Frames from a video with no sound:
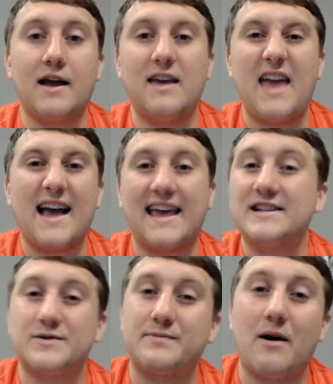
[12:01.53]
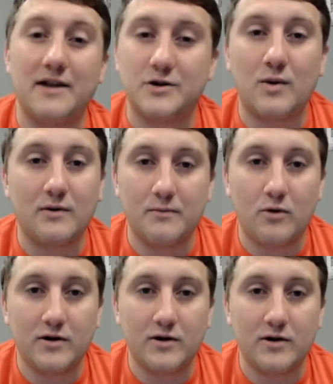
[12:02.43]
yeah, Kansas was probably like 21
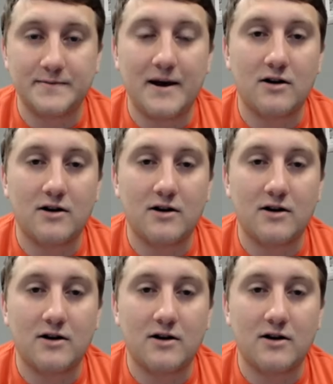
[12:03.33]
points better.